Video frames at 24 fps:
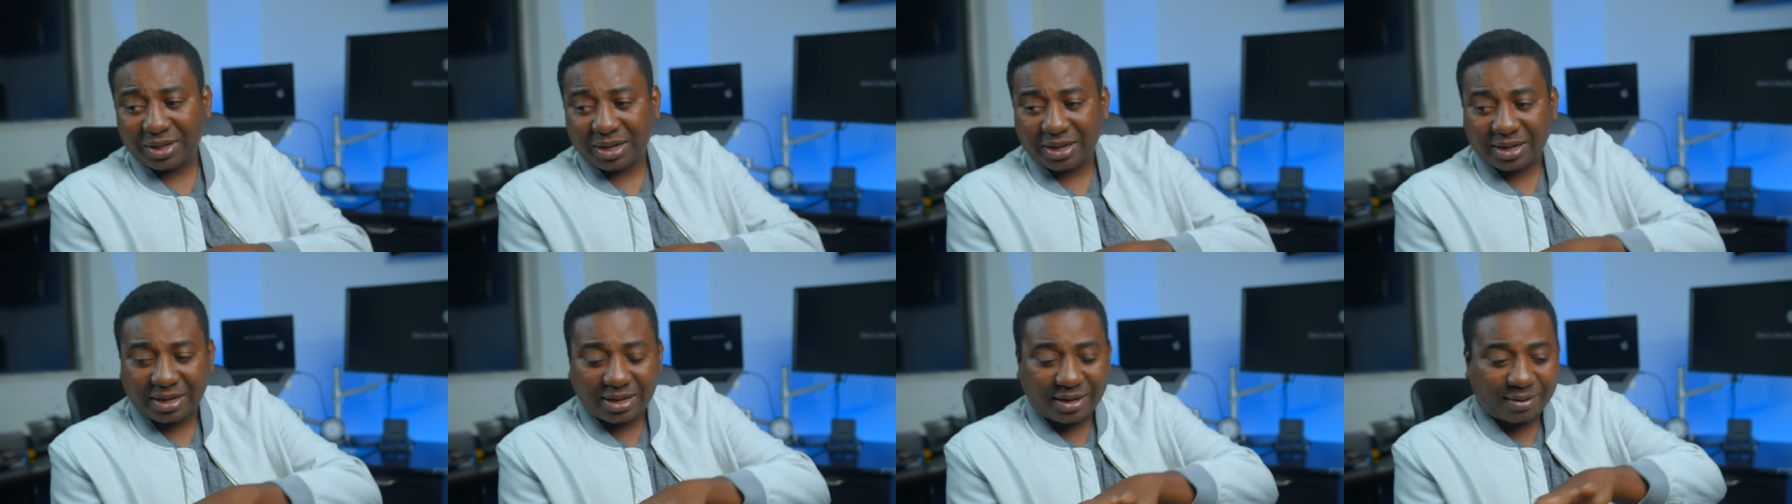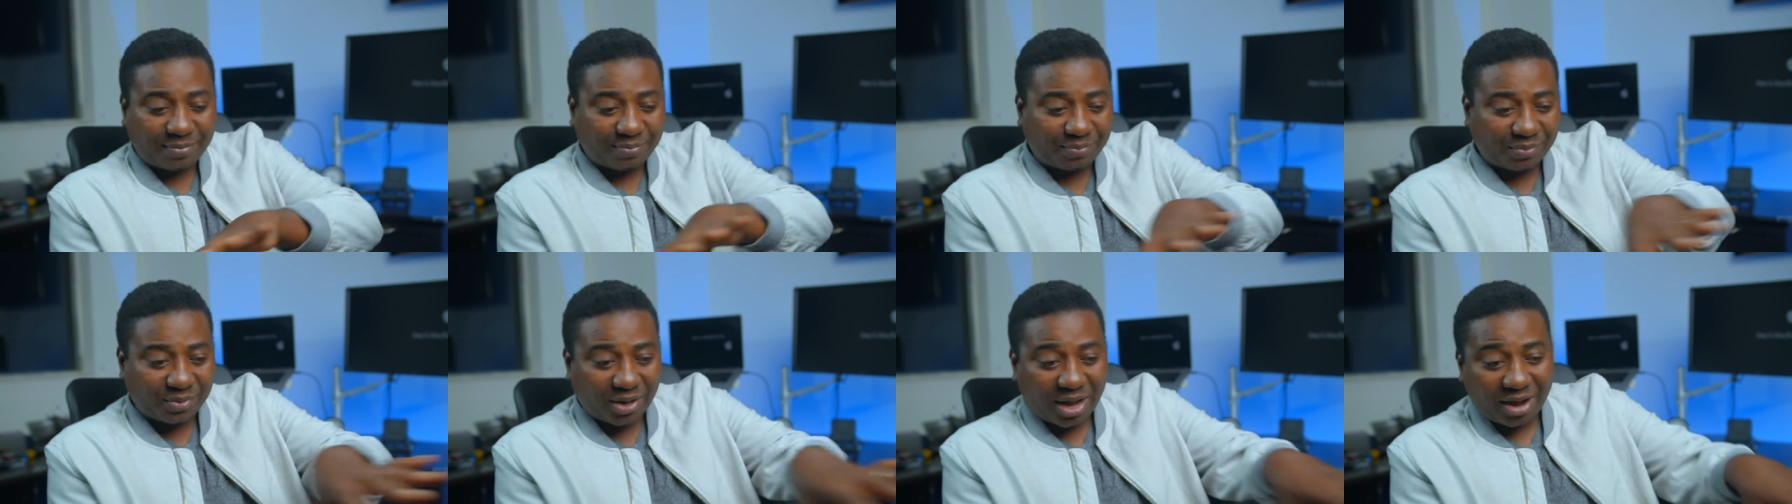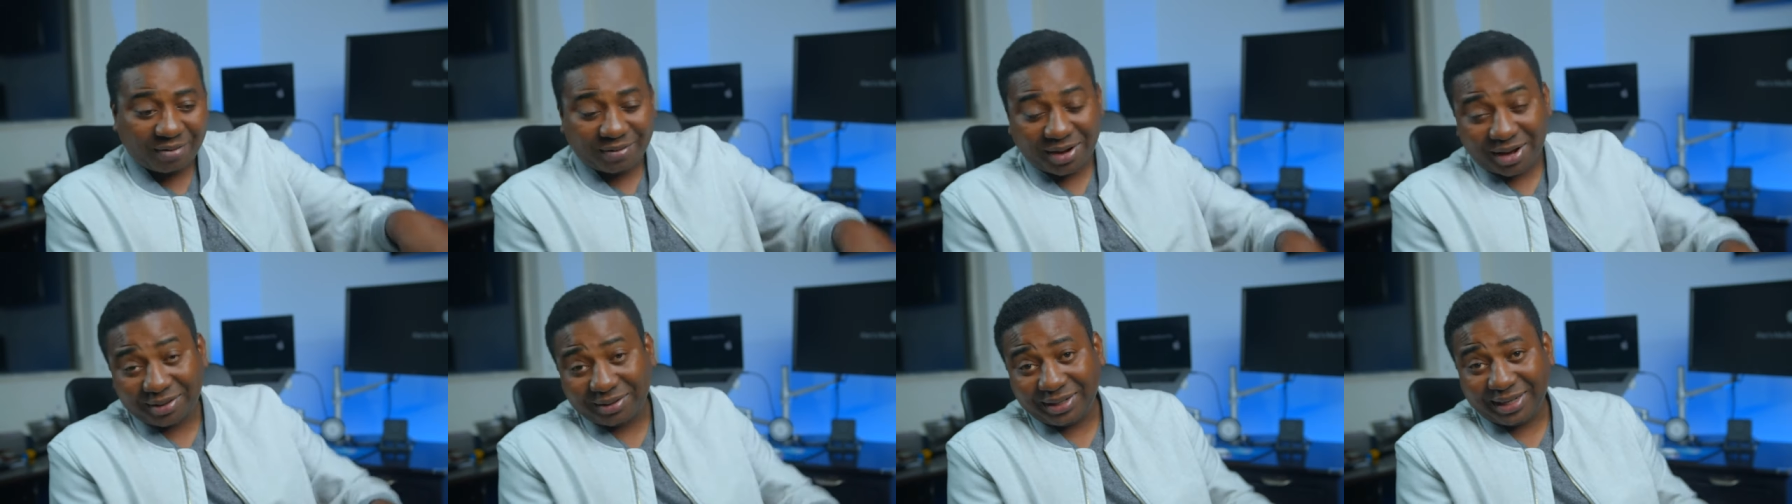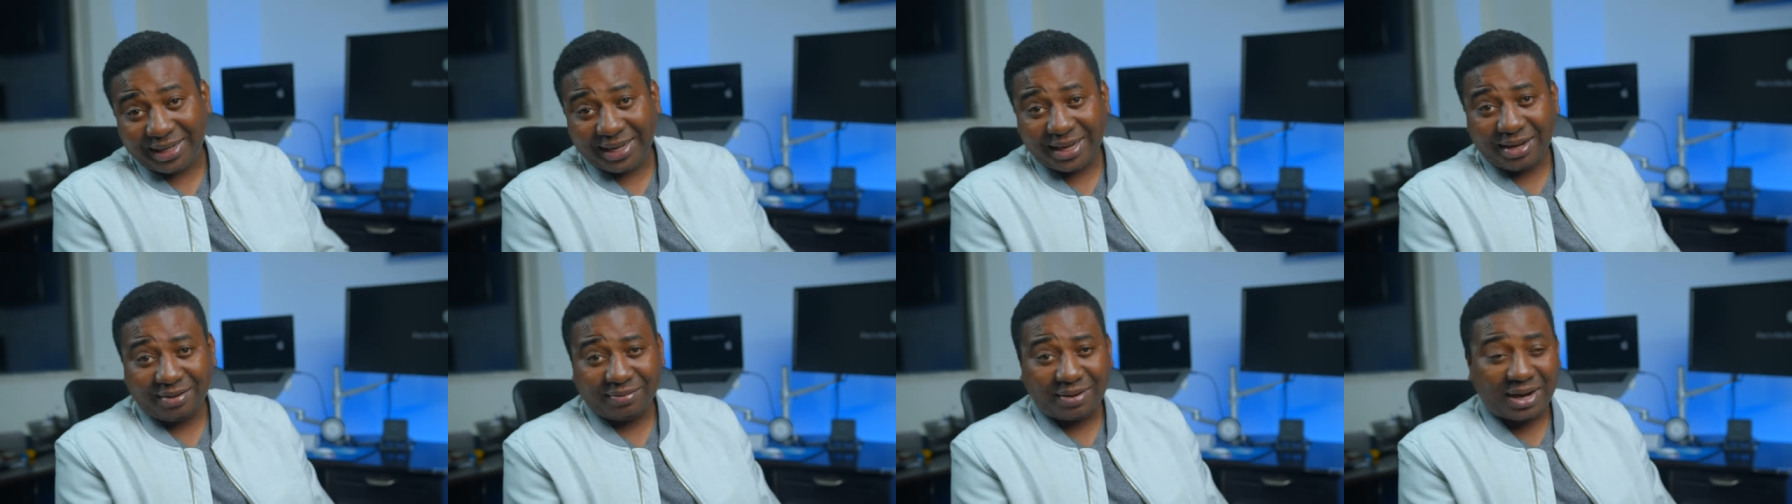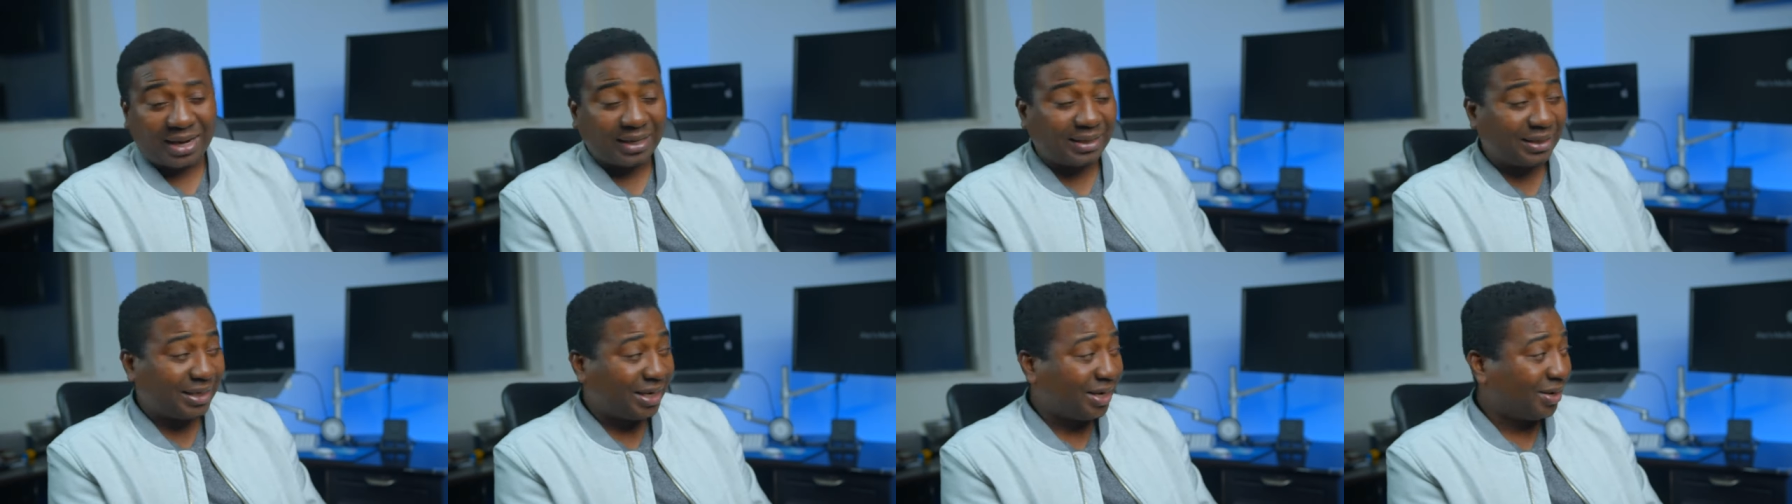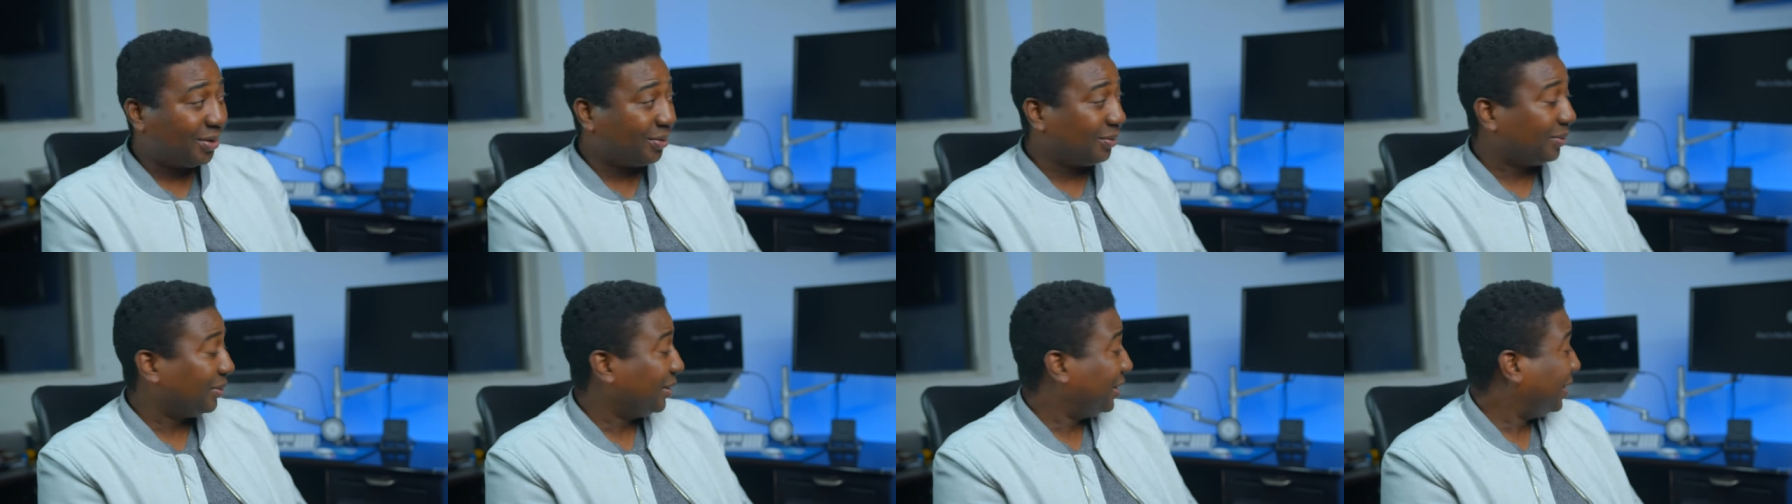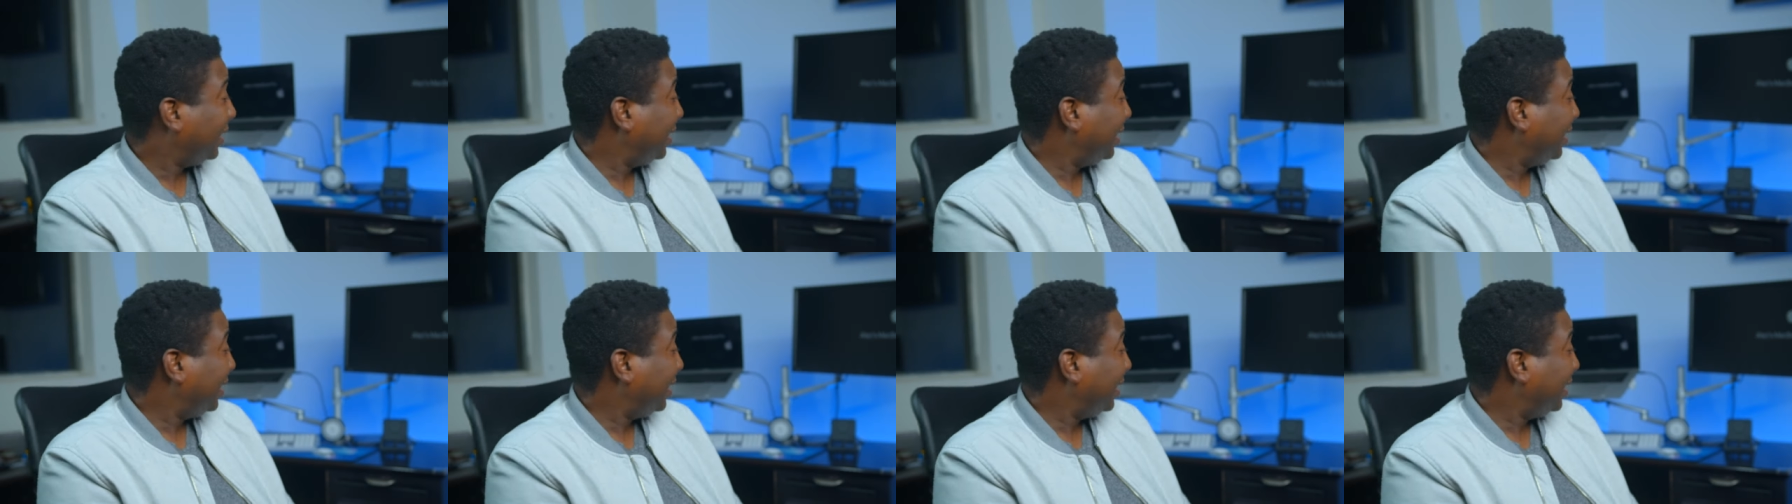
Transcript: Um, around here right now,